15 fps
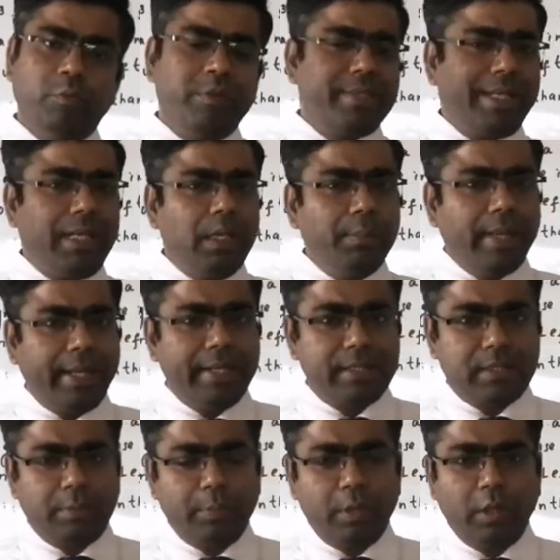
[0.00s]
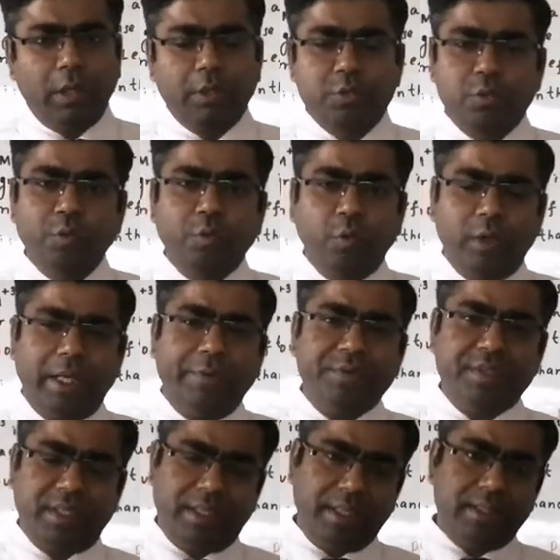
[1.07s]
Which elements belongs to 4f
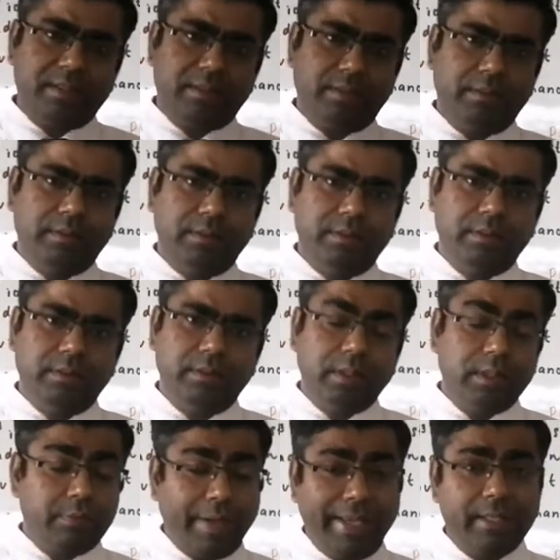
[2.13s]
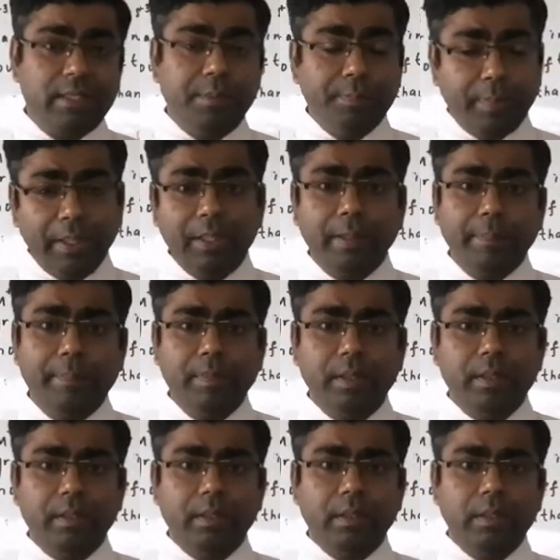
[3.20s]
series? It's very simple.
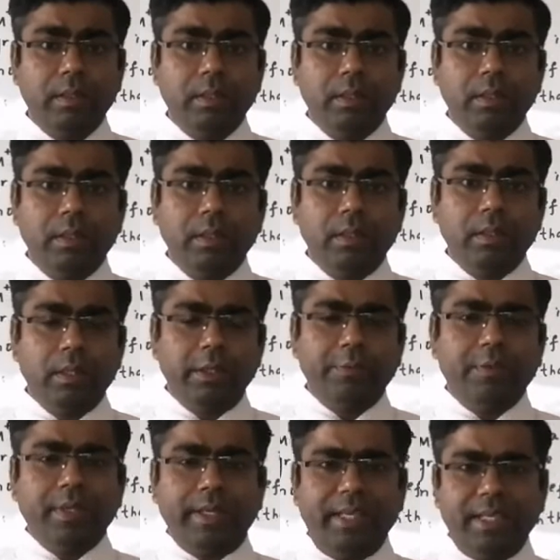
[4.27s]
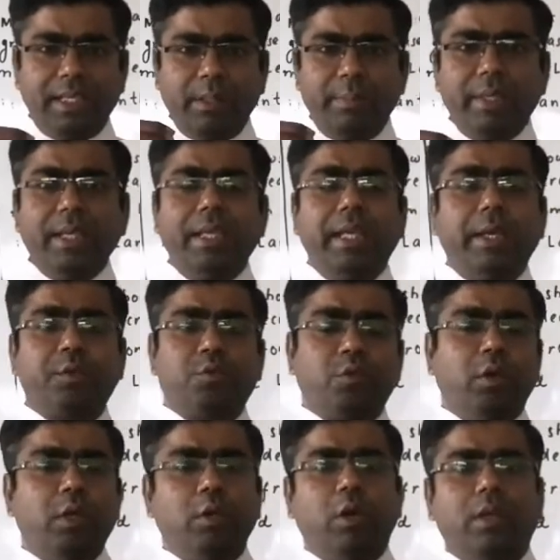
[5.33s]
If the incoming
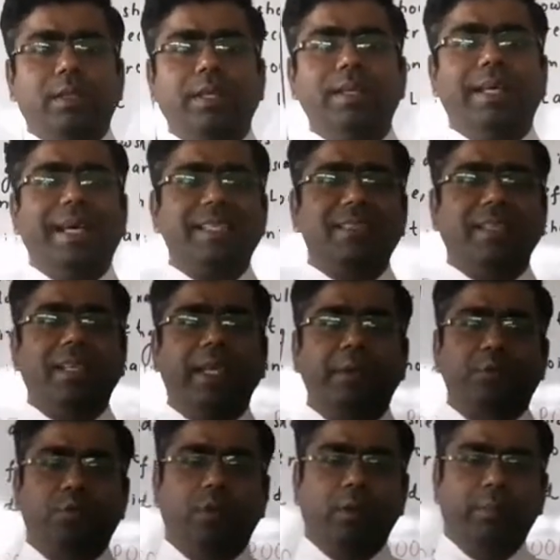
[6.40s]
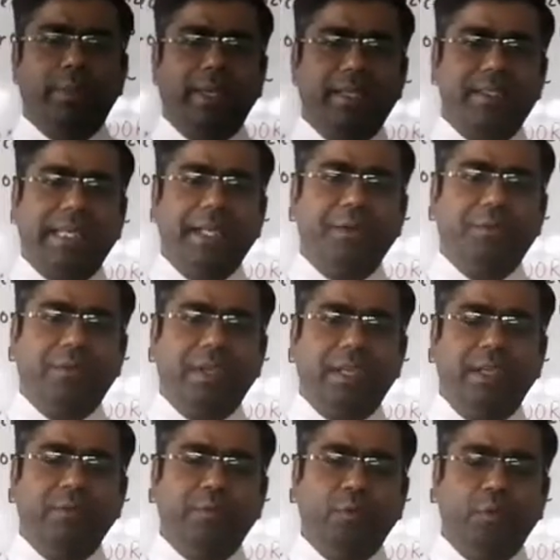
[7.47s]
electron or the last electron makes
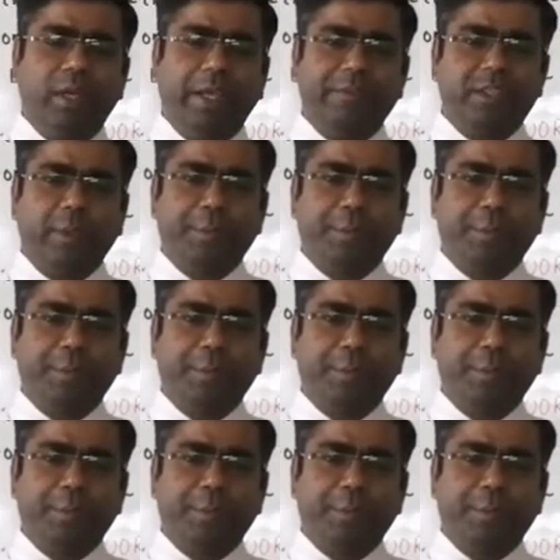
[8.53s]
entry in 4f